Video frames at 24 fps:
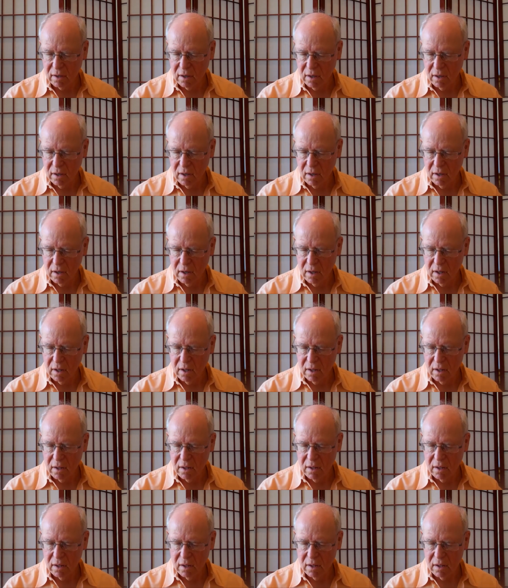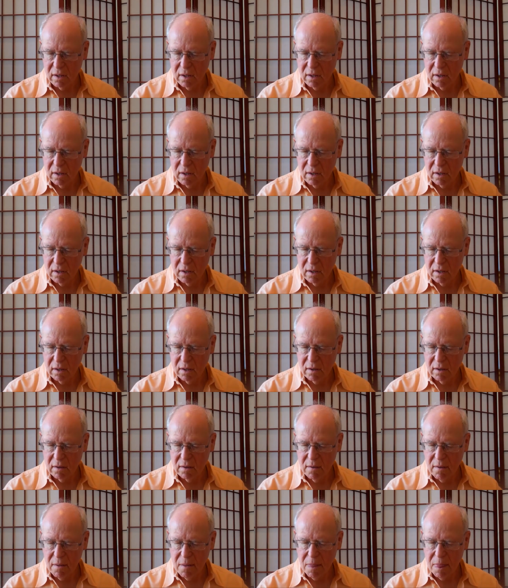
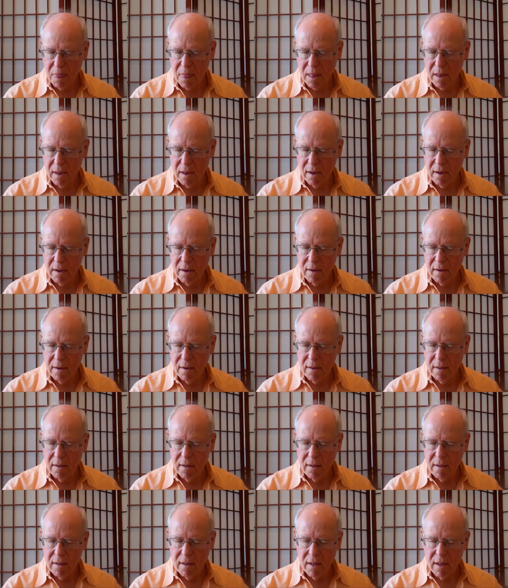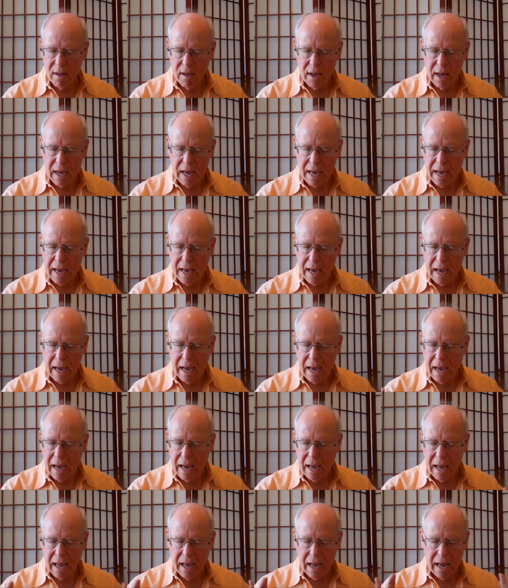
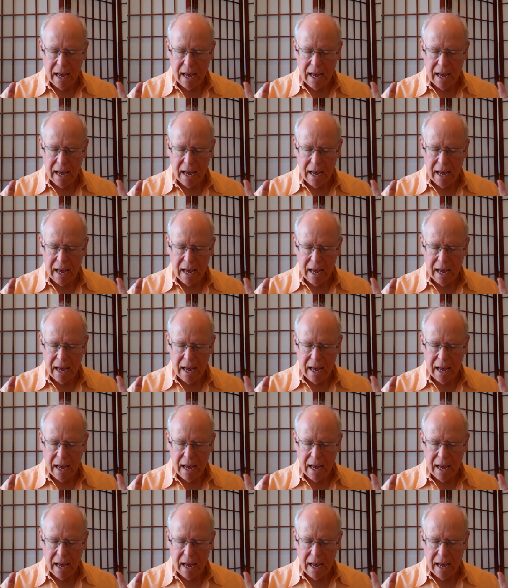(silence)